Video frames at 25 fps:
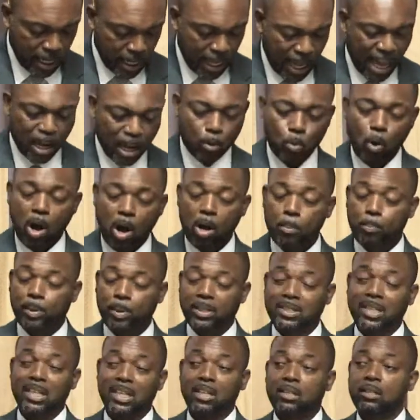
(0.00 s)
I want
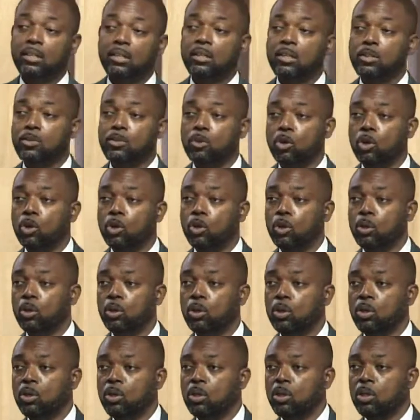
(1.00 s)
particularly, though,
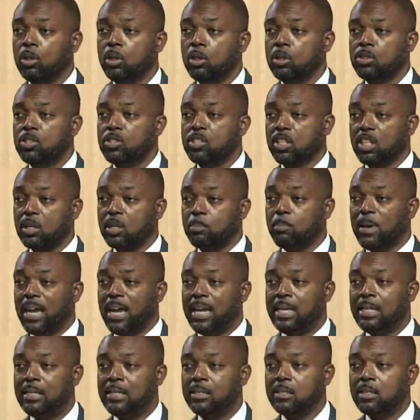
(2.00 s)
to
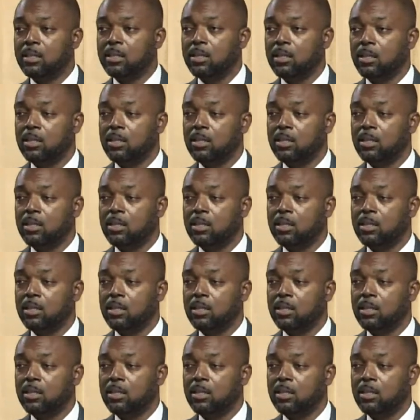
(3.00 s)
commend